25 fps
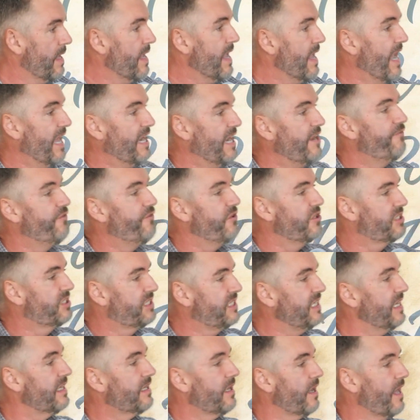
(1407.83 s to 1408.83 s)
And if you
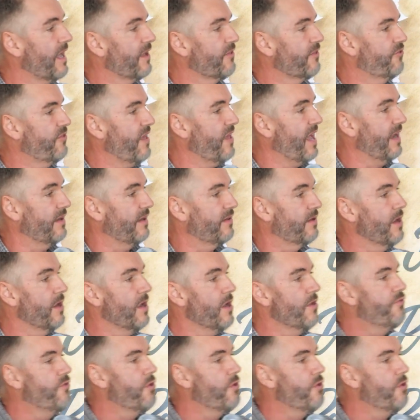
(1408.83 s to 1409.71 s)
see it like that,